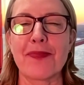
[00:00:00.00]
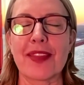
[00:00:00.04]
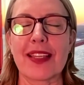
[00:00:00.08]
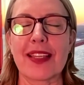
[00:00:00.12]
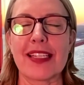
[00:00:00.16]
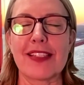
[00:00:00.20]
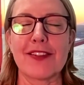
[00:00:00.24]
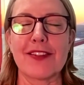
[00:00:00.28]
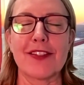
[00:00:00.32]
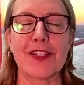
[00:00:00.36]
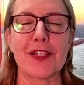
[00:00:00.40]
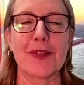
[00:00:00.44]

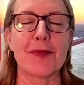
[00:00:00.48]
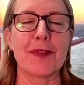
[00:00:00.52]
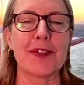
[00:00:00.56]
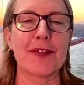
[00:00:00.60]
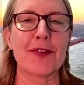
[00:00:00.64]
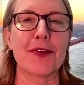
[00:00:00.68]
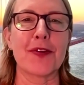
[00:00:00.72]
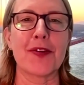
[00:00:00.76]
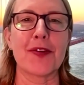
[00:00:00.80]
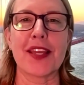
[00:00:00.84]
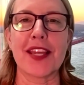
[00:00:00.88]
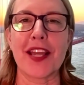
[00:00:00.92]
in terms of
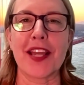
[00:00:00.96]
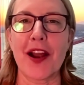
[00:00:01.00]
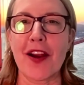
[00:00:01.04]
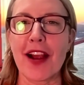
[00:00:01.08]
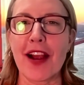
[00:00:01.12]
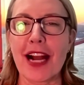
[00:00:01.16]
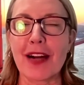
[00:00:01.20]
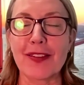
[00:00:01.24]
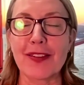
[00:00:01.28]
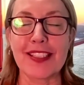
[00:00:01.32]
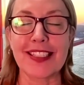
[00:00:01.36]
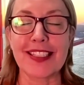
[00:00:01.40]
who they are
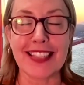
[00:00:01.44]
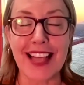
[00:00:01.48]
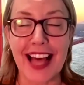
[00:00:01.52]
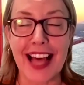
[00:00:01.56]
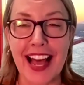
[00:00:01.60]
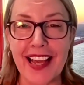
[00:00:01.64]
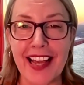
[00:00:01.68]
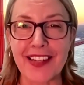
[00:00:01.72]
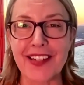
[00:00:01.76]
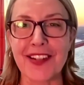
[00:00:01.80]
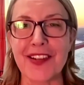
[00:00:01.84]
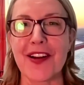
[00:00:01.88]

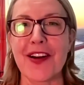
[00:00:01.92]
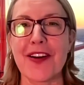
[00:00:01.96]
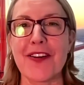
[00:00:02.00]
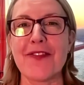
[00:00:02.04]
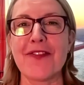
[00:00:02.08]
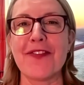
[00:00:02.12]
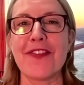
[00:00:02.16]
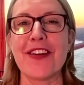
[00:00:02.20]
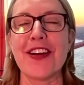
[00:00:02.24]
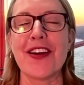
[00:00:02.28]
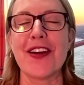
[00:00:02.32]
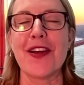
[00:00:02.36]
outside
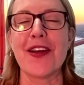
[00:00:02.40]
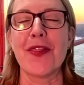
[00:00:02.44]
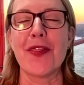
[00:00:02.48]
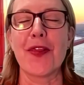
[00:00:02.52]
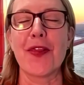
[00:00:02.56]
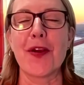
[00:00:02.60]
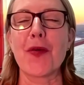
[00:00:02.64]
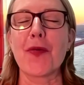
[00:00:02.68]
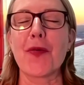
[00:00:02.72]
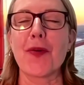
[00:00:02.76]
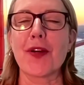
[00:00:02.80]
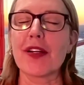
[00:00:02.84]
of
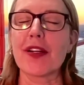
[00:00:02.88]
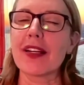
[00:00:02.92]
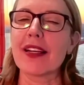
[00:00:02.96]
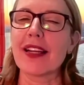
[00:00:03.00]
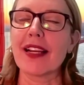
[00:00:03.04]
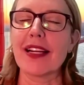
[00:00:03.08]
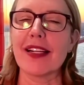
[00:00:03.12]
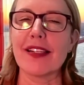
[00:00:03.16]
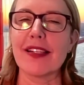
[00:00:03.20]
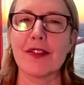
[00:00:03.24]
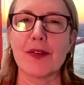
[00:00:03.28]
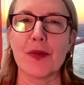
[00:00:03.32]
their work
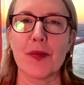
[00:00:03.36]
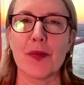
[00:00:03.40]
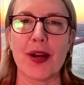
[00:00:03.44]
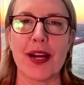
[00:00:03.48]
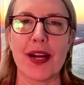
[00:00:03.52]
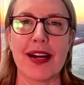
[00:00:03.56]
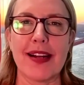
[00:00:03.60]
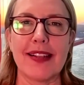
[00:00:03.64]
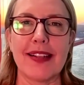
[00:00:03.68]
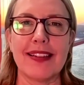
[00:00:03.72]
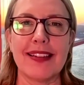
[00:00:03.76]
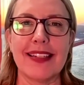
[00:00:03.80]
as
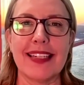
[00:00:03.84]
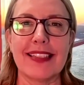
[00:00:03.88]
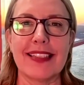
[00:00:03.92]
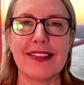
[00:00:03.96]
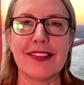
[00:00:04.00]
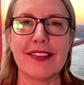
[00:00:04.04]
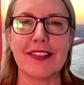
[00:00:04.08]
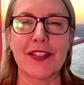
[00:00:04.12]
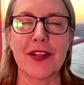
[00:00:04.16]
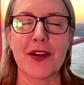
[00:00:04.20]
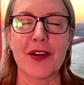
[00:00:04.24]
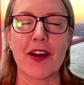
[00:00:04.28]
well. And
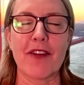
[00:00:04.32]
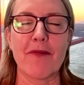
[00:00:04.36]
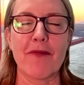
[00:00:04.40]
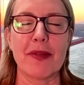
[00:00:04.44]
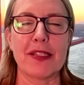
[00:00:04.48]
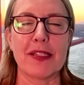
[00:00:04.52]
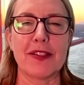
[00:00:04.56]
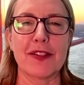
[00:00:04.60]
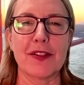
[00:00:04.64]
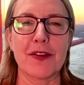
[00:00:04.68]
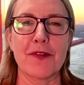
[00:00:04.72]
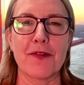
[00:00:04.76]
so I've
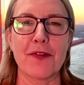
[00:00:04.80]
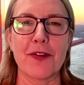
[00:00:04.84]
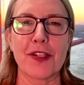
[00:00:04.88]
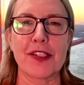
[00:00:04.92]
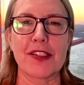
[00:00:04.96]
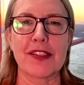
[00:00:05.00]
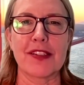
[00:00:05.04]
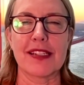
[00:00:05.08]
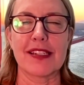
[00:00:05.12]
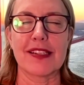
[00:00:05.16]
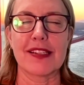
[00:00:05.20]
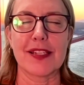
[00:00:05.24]
been so
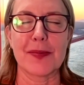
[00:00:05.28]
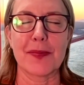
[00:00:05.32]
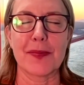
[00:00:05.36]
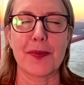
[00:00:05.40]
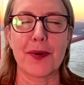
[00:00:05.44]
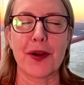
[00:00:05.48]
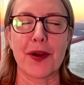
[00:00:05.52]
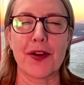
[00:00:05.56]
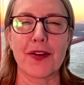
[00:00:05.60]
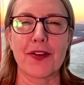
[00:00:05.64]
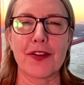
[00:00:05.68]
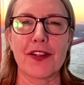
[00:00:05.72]
fortunate to
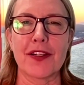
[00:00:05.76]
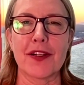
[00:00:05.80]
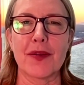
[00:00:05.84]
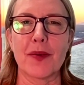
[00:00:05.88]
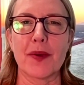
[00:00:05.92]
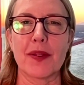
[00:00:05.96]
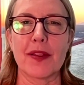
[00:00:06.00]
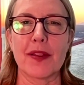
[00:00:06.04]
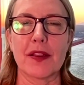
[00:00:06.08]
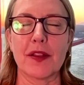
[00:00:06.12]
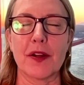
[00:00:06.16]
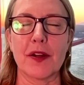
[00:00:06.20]
partner
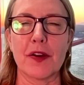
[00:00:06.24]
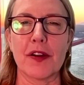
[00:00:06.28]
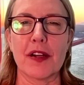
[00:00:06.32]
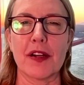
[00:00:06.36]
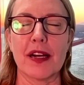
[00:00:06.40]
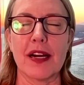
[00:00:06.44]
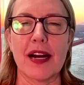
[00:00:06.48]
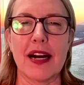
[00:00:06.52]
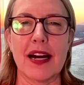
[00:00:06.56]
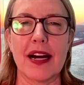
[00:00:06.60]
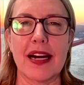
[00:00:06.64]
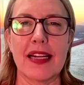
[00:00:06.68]
with
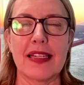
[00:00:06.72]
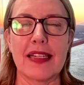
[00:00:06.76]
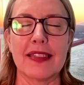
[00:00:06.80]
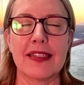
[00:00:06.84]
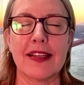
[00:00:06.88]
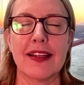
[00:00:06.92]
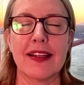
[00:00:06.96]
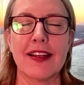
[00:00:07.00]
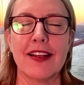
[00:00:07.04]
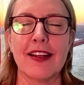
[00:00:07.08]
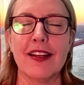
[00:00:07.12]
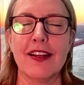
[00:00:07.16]
Laura on
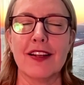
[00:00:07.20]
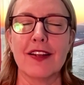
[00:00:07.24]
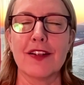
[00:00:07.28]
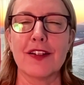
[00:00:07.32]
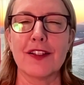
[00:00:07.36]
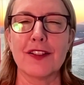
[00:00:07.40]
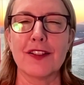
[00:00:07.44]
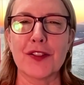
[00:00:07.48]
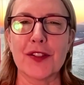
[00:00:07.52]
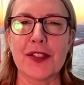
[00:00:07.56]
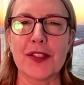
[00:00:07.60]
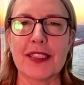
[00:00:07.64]

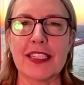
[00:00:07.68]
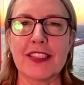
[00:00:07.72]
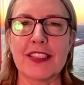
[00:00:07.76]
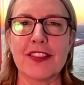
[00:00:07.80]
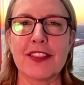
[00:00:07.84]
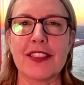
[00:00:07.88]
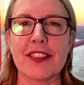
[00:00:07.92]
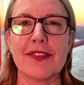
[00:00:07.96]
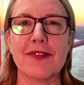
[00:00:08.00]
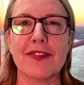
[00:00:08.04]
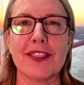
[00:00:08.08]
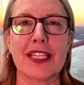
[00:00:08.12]
culture
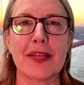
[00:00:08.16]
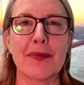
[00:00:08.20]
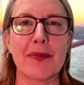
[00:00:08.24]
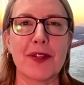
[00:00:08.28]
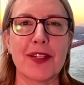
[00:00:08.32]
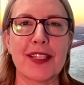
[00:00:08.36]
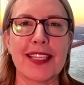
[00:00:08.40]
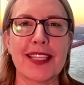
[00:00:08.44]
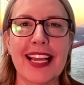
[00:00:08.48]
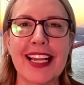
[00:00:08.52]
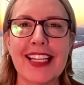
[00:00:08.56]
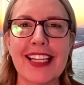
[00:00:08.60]
initiatives,
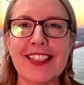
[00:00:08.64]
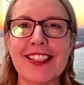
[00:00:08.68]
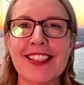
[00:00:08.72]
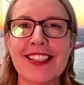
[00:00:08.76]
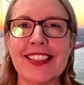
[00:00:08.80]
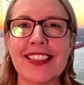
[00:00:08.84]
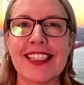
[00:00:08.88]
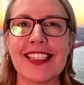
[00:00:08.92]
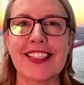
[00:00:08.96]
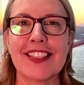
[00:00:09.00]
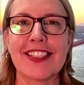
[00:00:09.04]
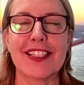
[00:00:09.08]
communication
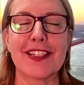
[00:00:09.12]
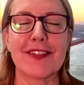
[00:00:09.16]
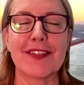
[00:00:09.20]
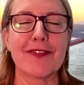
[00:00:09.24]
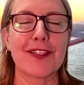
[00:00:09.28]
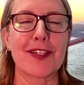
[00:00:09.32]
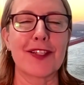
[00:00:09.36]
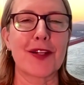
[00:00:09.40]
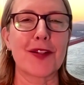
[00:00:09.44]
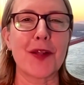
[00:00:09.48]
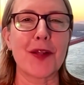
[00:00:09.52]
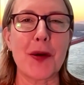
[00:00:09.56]

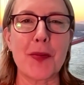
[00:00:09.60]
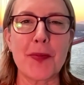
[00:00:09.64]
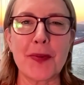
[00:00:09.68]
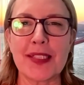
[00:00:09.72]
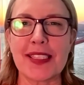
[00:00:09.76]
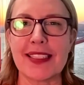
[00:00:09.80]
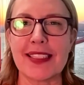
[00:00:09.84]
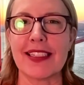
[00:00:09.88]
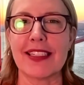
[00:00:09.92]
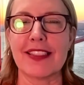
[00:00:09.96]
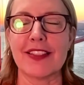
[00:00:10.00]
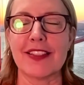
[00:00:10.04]
initiatives, global
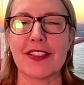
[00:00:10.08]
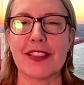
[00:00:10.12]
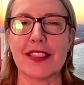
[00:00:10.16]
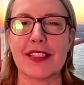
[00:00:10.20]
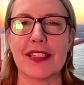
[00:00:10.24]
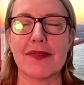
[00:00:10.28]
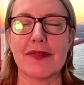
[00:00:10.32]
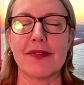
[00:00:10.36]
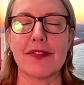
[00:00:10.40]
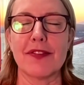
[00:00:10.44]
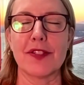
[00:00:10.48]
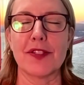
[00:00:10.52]

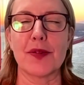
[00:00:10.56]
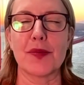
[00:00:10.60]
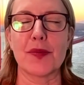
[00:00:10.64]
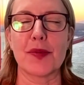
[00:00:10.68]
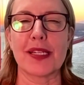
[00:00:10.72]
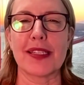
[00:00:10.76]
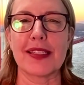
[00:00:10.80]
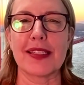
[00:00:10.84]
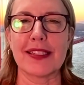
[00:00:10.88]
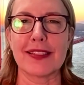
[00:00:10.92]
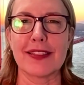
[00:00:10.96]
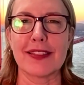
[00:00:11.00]
initiatives to
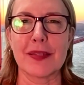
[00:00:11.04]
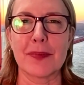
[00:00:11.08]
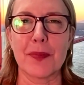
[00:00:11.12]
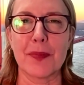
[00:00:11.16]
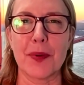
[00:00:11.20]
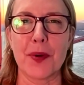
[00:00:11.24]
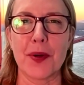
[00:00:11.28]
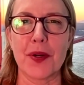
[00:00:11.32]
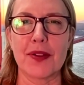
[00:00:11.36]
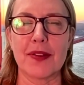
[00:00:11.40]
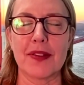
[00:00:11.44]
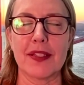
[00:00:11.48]
really
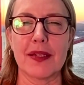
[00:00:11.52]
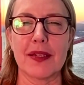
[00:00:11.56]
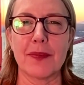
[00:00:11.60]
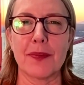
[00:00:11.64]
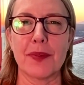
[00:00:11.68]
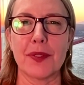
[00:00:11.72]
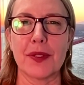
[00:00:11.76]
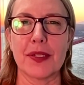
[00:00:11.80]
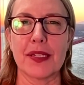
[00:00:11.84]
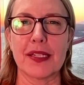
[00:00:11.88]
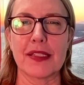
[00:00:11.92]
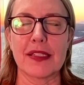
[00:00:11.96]
support the
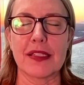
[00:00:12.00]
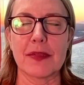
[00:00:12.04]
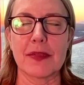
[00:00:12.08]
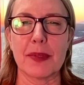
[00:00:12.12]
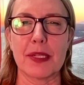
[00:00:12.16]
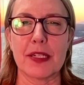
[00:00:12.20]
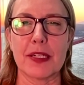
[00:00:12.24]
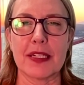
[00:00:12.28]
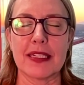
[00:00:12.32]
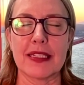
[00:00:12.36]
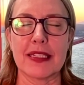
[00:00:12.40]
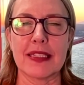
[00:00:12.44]
employee
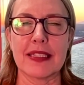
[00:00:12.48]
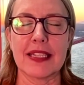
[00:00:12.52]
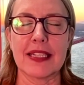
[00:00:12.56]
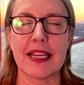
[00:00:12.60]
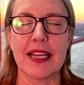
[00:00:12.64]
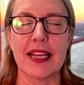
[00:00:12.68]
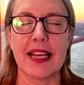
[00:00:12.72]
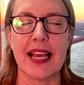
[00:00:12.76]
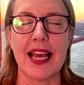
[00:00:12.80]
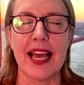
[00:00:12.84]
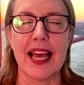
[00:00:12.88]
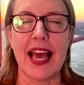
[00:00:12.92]
experience.
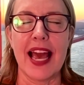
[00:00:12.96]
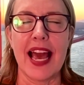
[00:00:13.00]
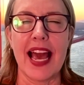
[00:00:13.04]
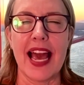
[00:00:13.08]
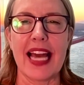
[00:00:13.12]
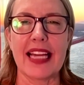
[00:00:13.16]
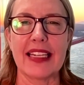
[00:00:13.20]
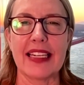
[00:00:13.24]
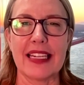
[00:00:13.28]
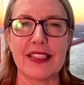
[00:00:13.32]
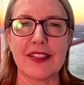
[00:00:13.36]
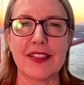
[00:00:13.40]

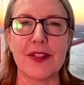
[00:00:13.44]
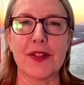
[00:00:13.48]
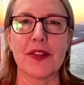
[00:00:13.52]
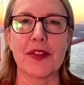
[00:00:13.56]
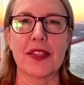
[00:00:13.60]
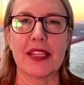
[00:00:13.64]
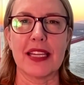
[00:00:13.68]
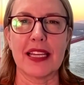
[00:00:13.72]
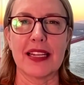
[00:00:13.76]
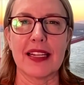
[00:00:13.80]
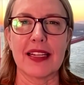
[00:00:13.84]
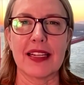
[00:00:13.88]
And I do
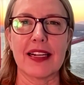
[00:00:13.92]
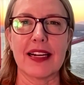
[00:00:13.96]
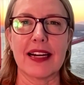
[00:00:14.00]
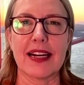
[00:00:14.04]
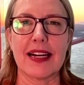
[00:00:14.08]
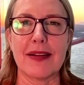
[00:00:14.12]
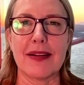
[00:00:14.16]
think